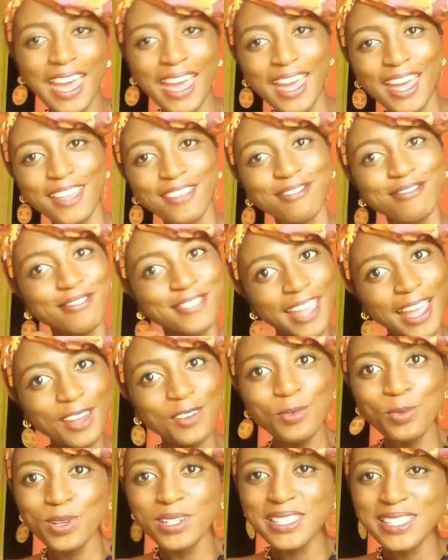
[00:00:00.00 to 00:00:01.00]
And
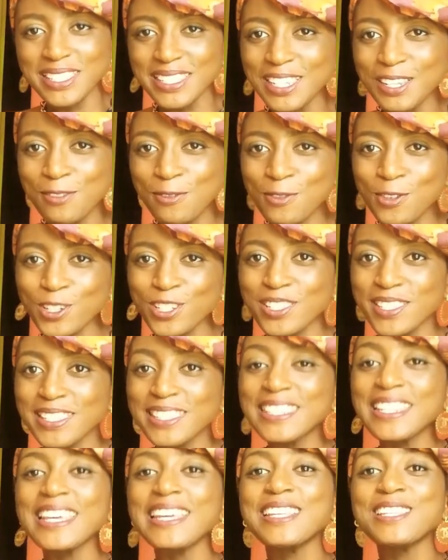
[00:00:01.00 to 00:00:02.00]
that was it for
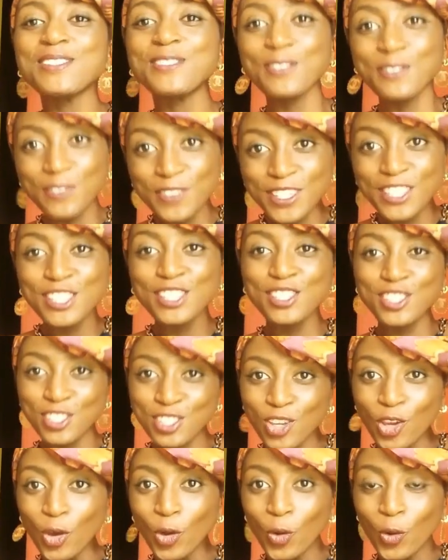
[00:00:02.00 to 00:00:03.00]
today's
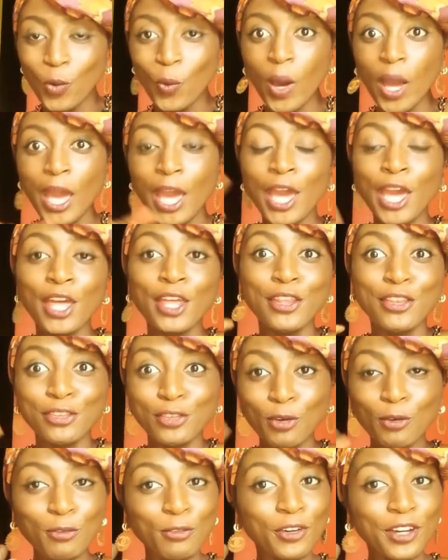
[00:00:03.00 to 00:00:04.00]
video.
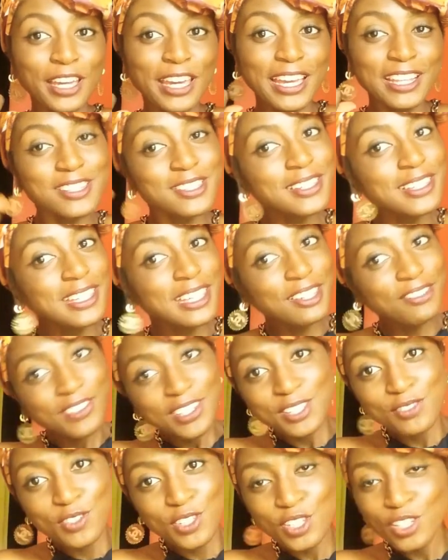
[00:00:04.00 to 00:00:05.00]
Don't forget to give
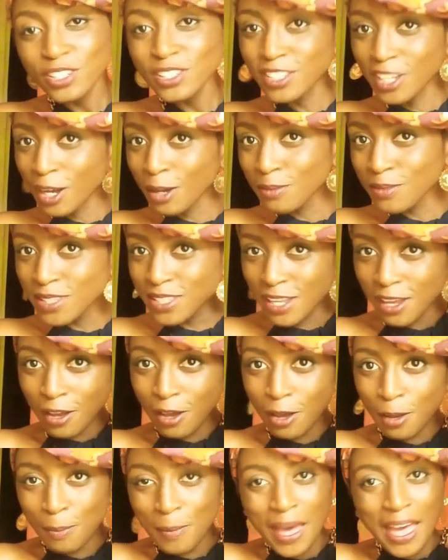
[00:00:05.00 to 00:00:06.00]
this video a thumbs
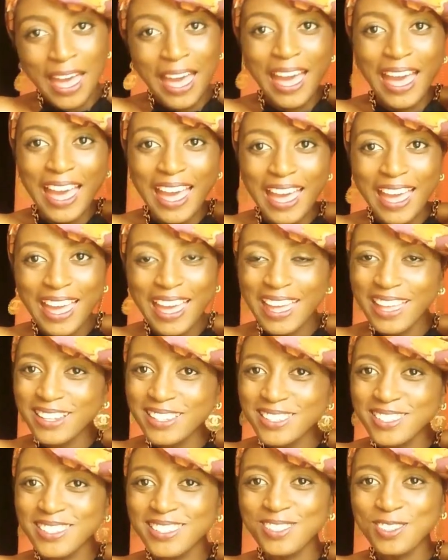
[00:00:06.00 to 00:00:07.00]
up
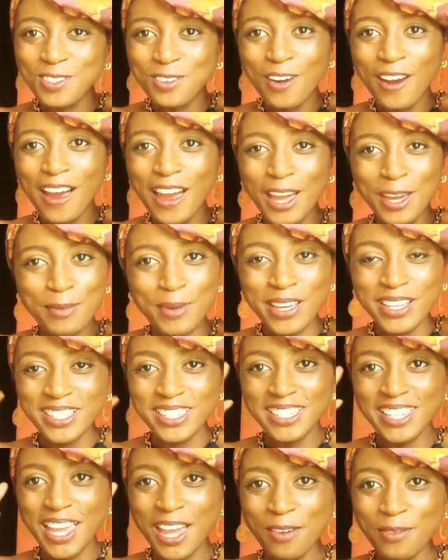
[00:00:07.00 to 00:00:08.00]
and subscribe,
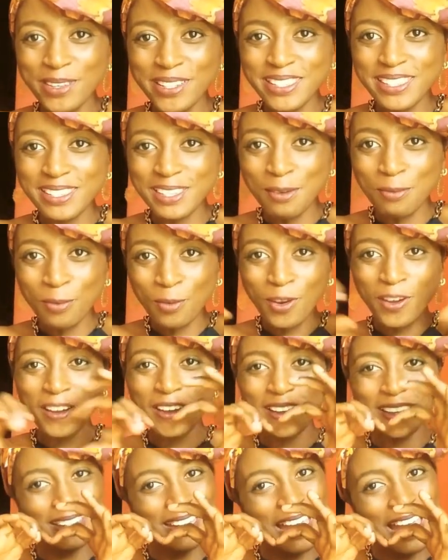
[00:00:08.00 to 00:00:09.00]
share with
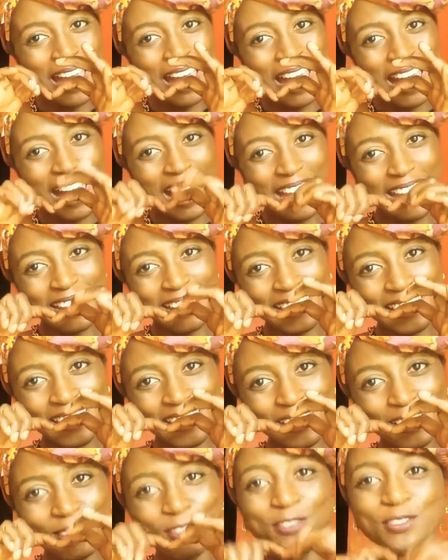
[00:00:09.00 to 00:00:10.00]
someone. I
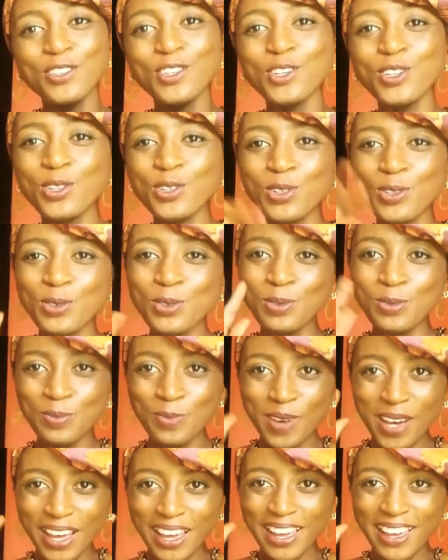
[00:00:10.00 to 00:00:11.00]
love you.
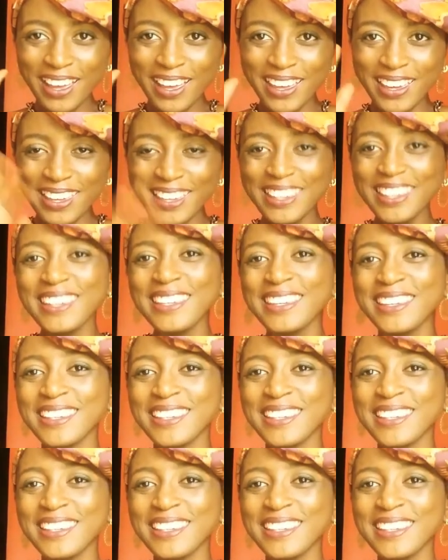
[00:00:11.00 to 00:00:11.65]
Bye.